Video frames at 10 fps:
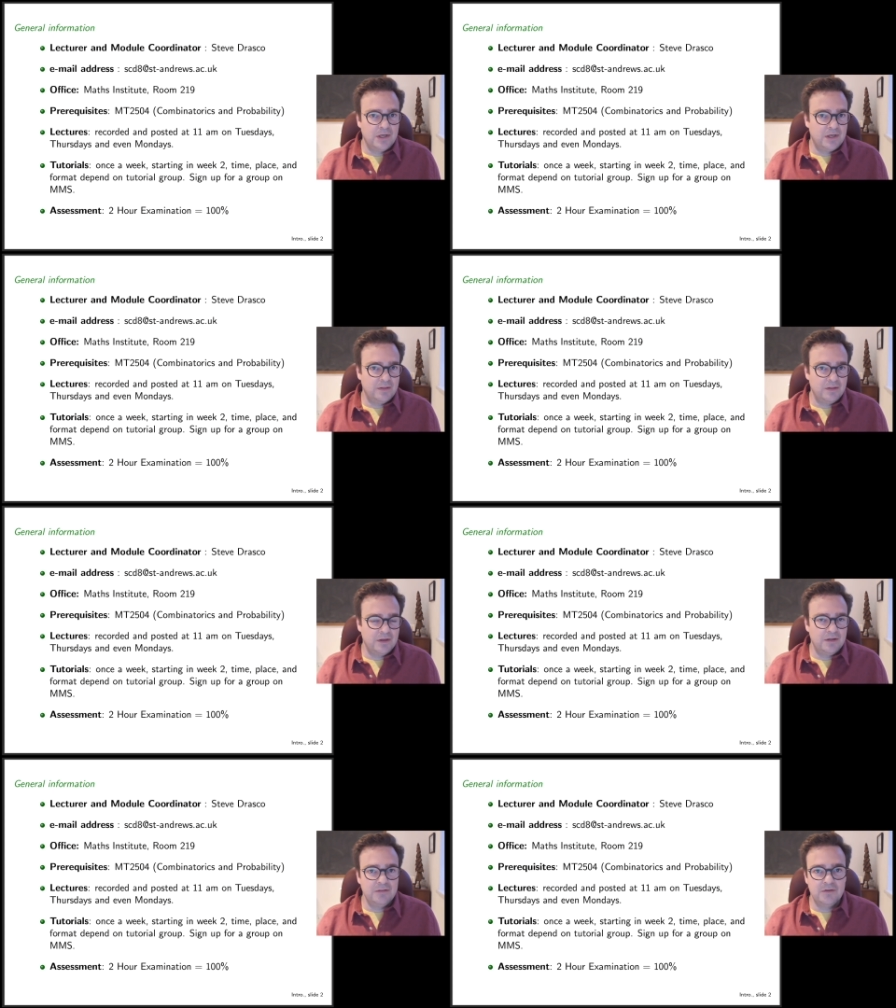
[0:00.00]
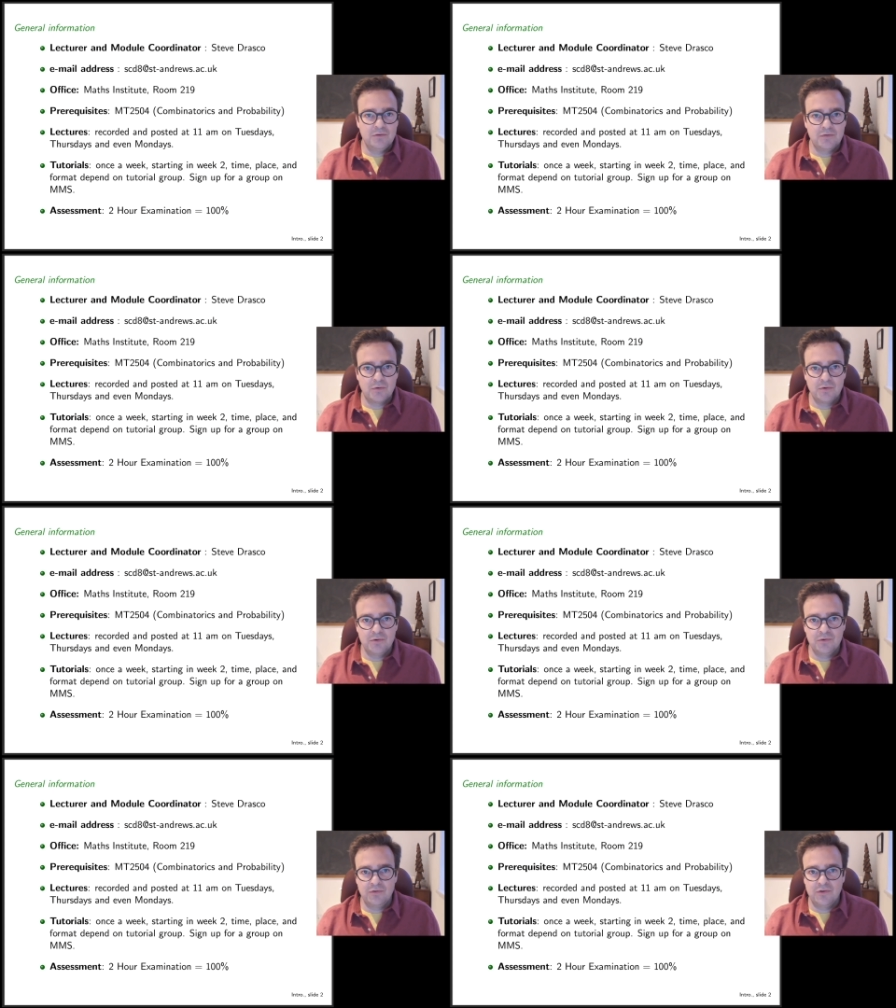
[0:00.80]
and then in the
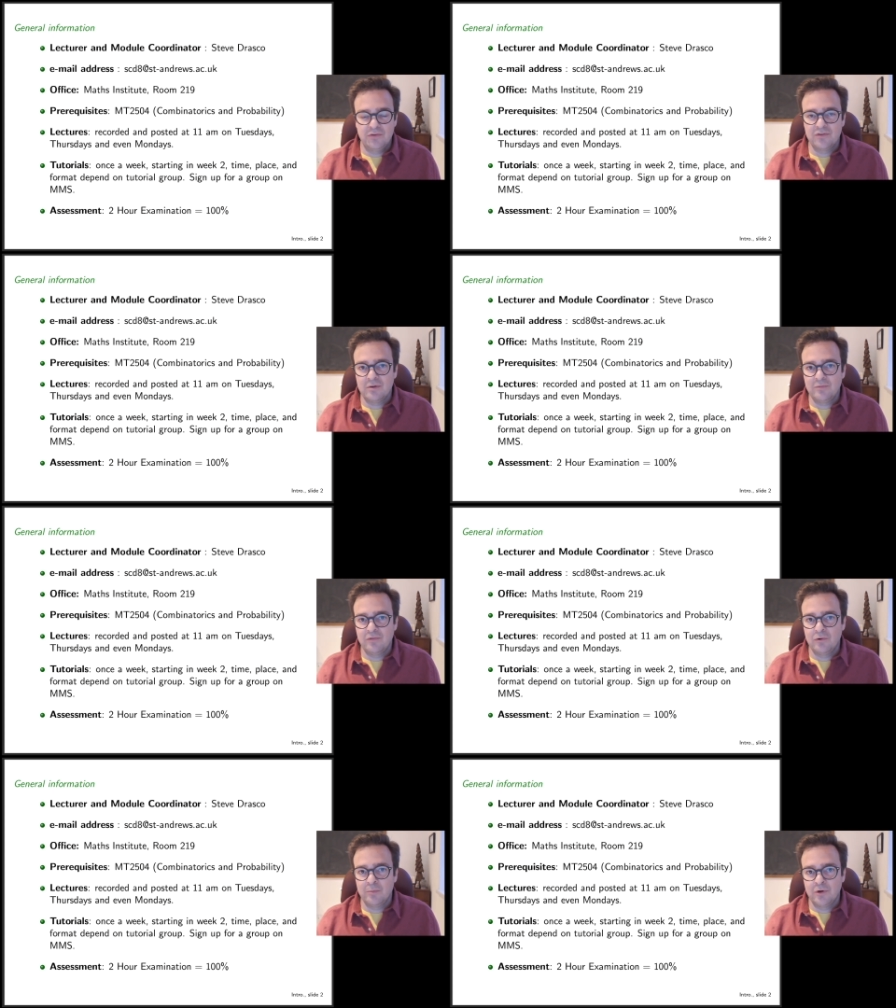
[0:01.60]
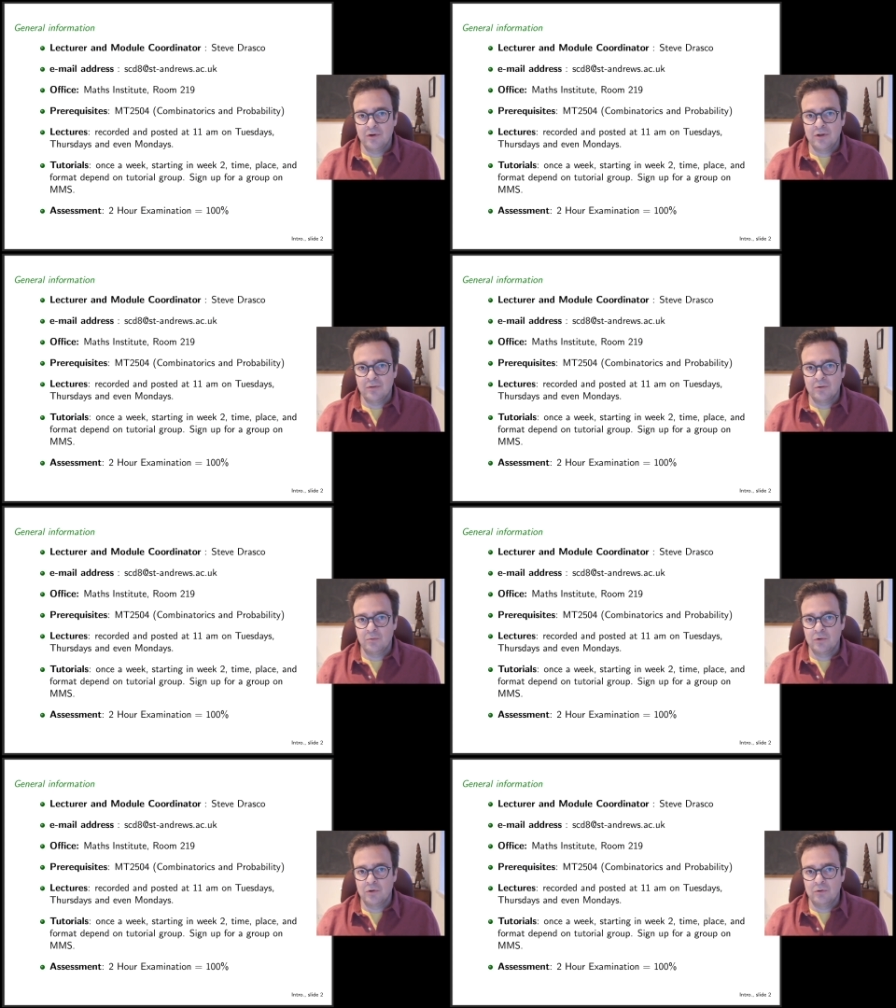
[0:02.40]
tutorials, in some form or another,
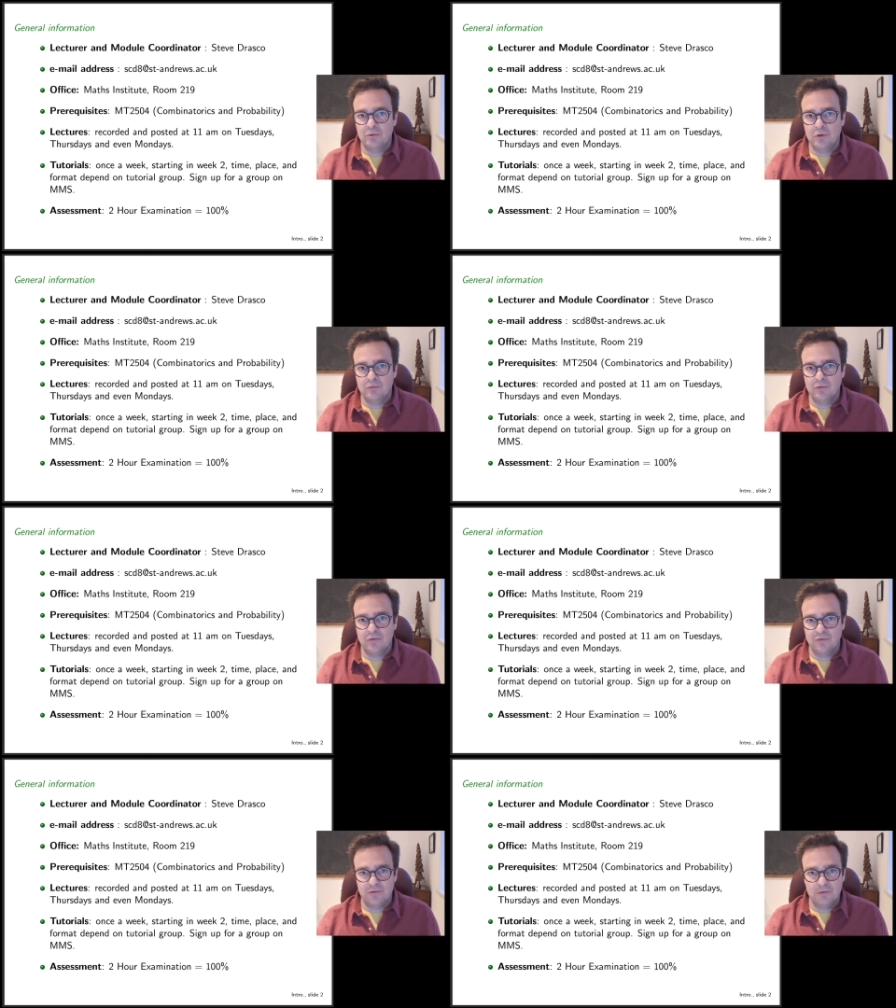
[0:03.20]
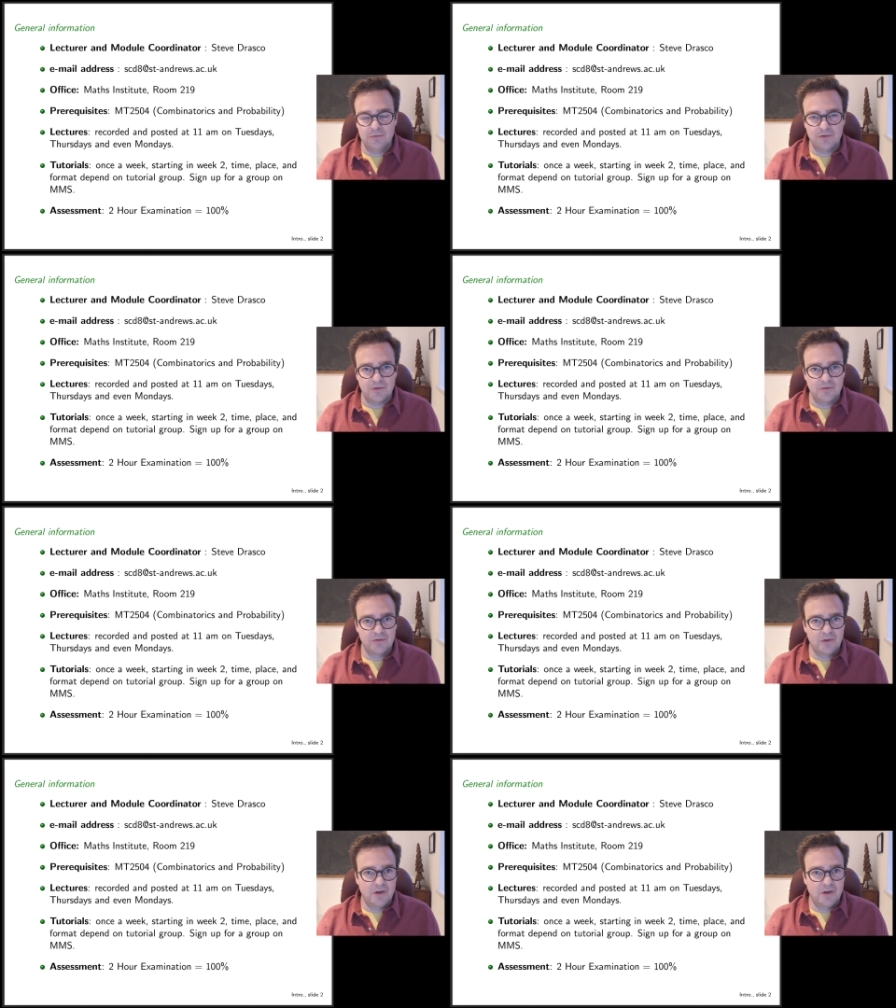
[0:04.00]
we'll go over the solutions